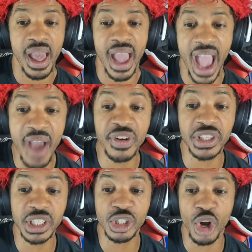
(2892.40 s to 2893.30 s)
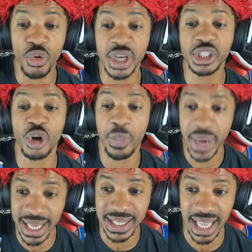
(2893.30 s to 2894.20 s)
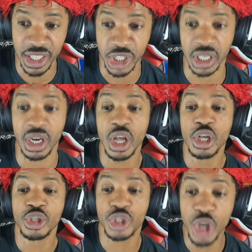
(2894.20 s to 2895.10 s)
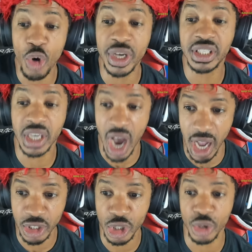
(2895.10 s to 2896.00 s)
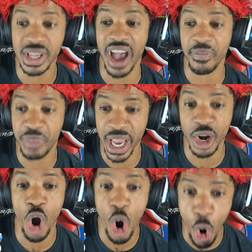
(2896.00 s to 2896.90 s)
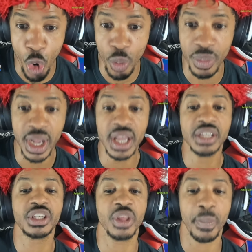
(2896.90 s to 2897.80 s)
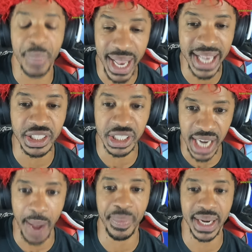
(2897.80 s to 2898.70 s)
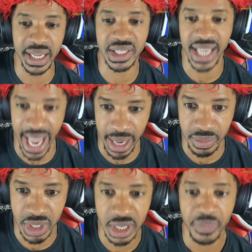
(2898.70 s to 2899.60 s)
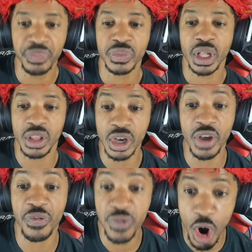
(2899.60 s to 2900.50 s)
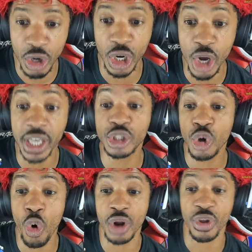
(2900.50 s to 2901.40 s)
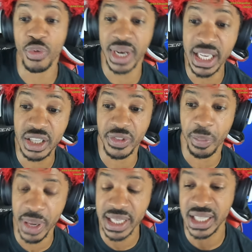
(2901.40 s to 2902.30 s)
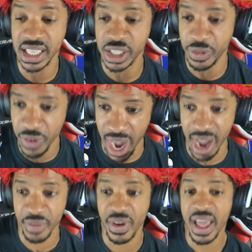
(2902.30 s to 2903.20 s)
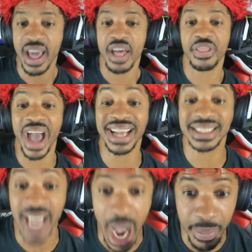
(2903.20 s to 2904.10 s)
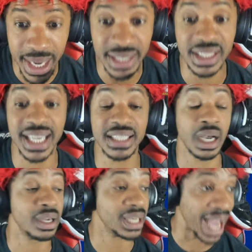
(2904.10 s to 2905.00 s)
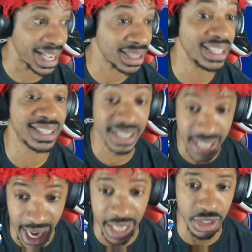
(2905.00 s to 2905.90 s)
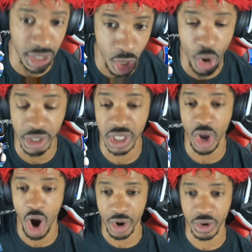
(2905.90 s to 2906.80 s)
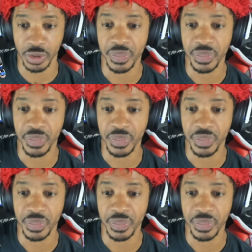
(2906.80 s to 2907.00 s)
Ever since the original PlayStation, Sony's consoles have been home to the biggest Japanese games. Looking, fo- looking toward the release of the PlayStation 5, that dominance is unlikely to change, according to the article.